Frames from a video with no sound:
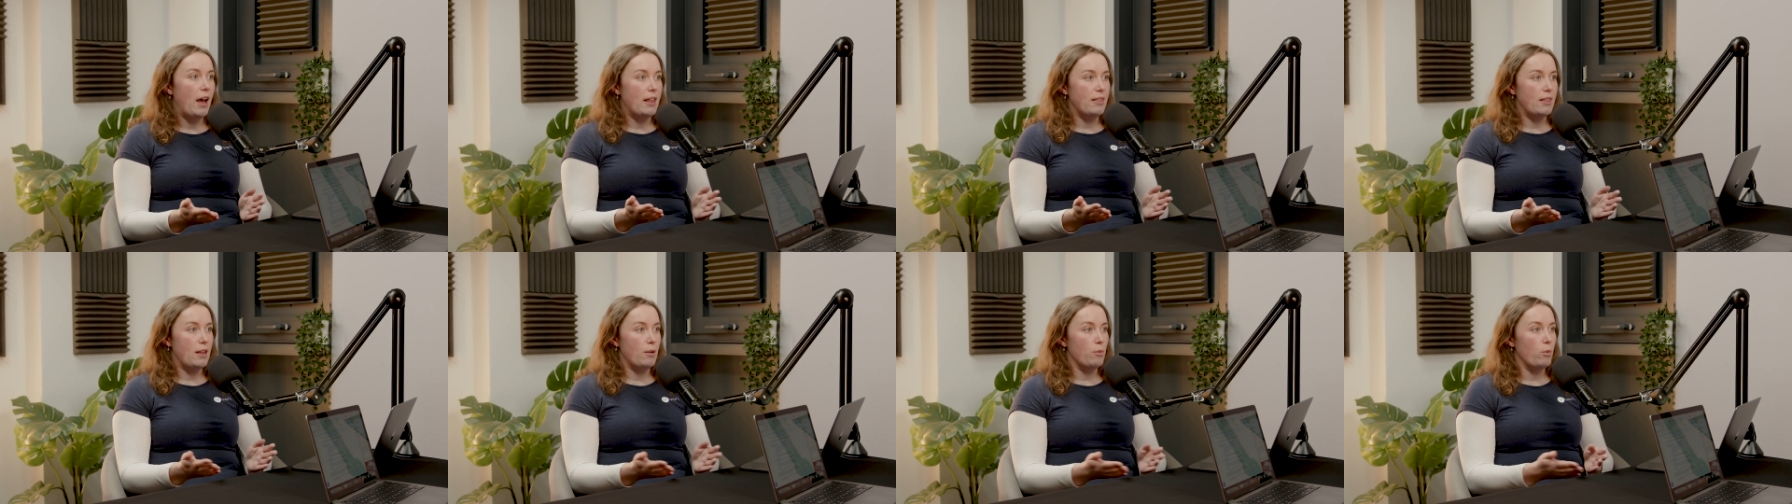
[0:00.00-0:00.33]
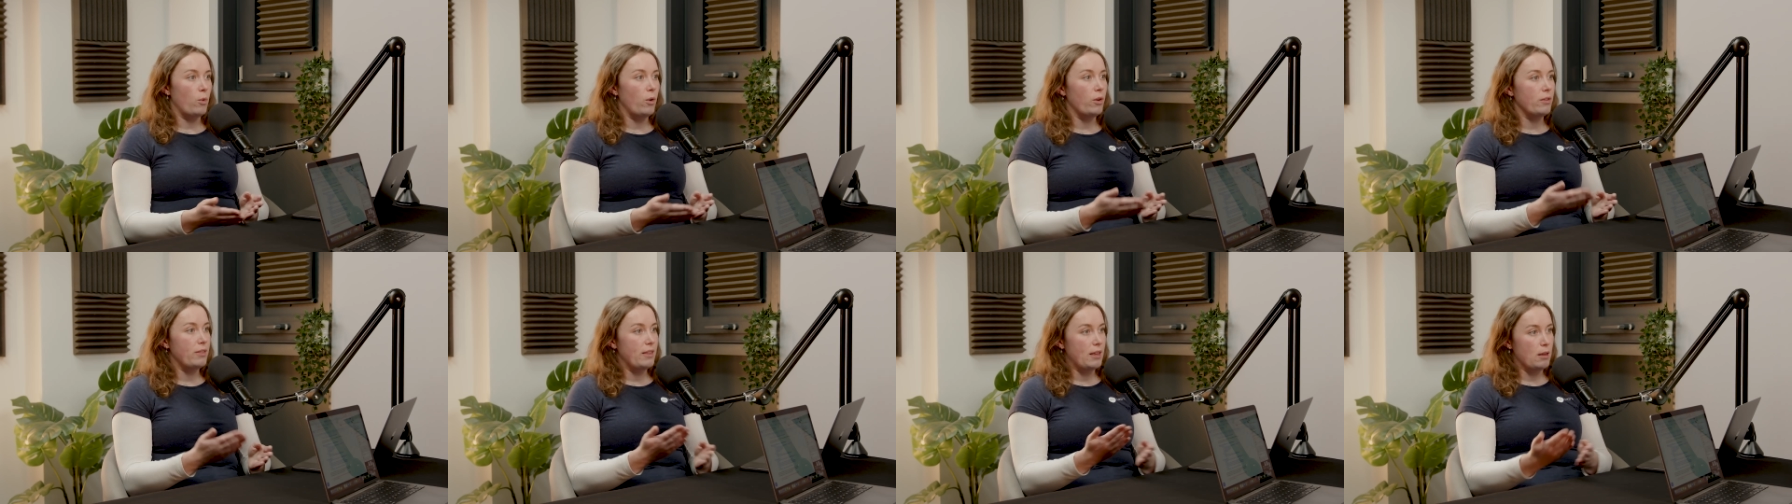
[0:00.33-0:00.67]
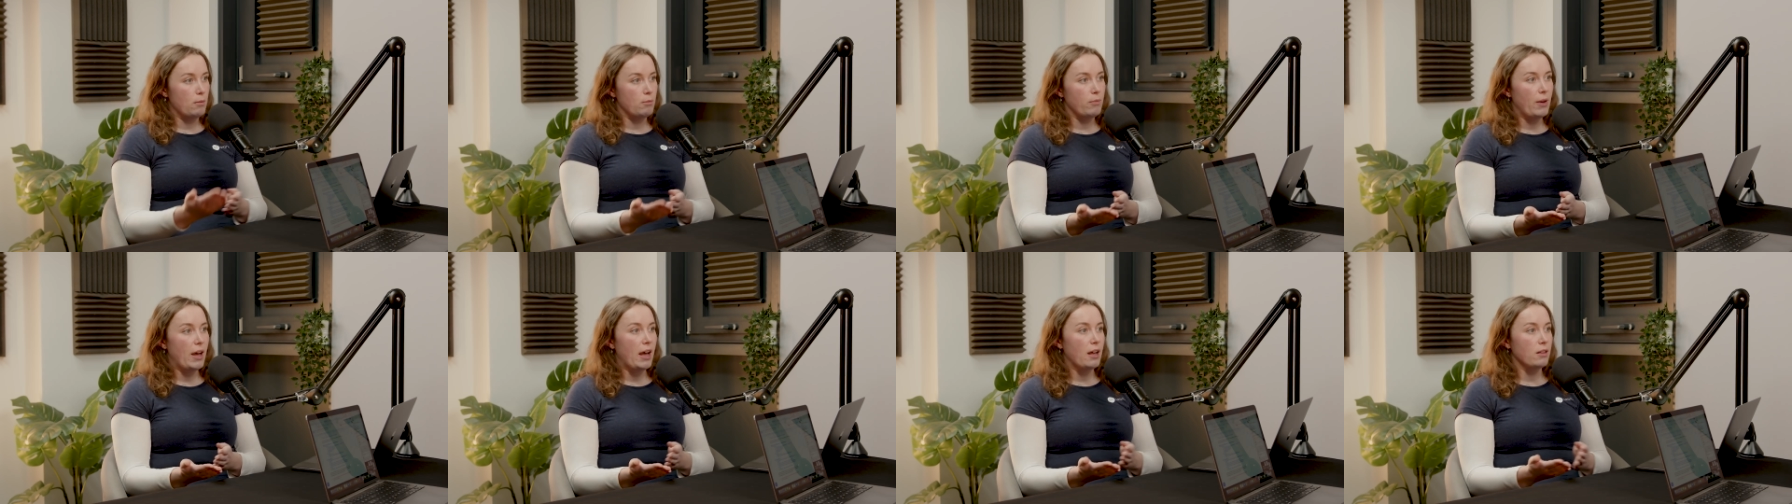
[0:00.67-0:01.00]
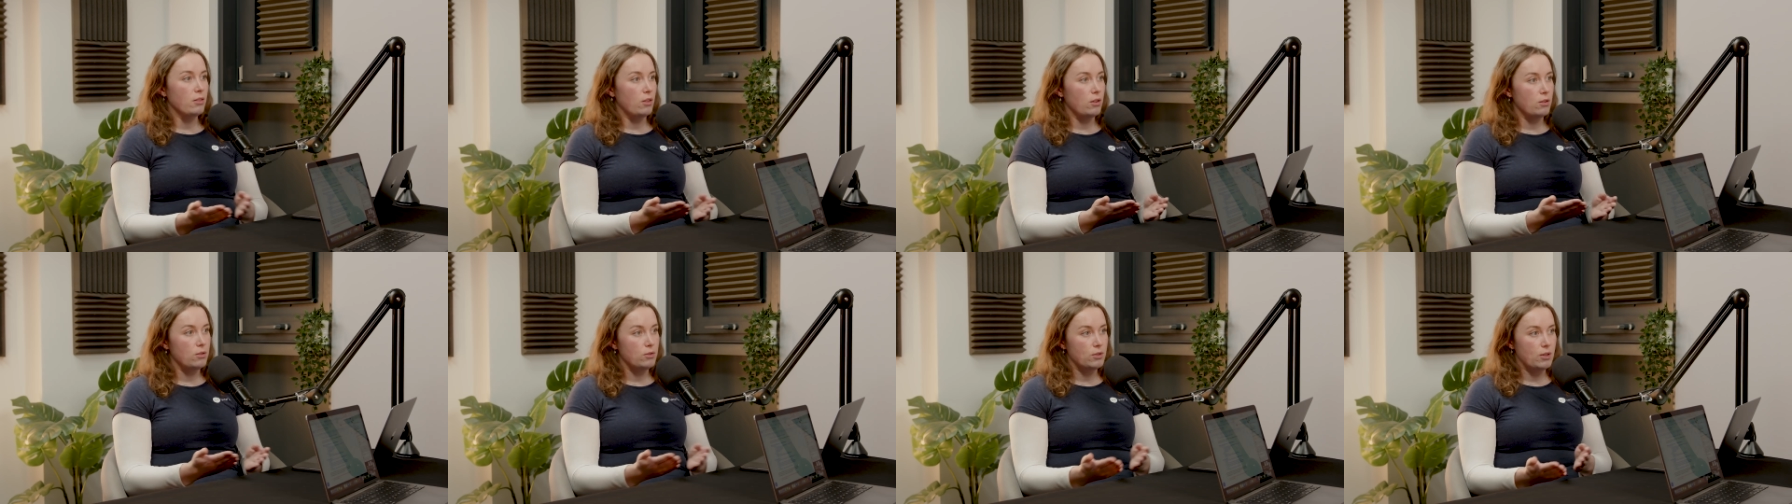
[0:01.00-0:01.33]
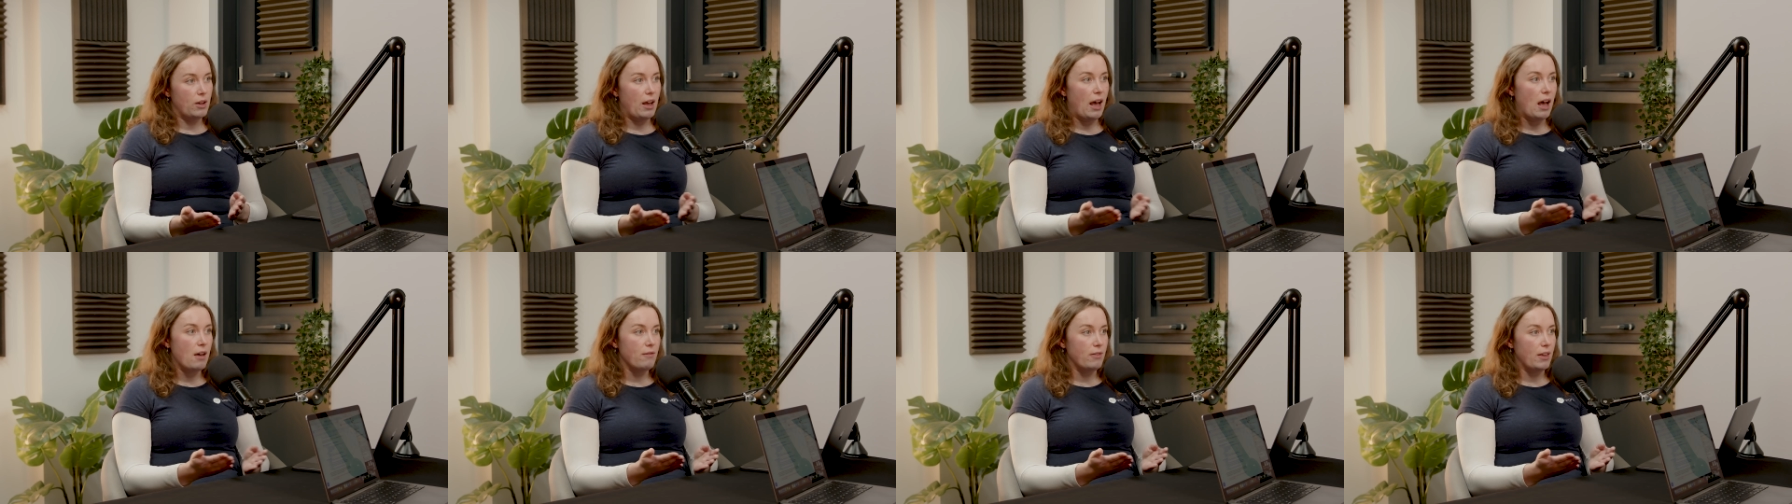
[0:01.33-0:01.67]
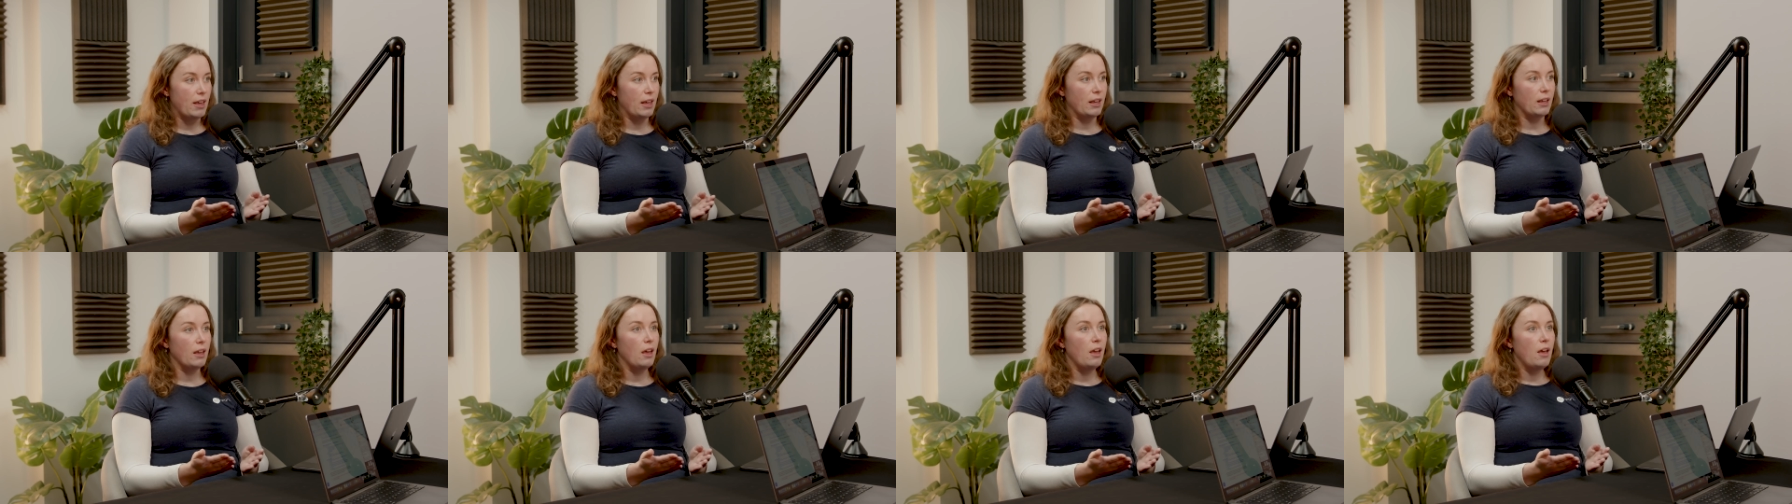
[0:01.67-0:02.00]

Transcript: and then what the impact those are having.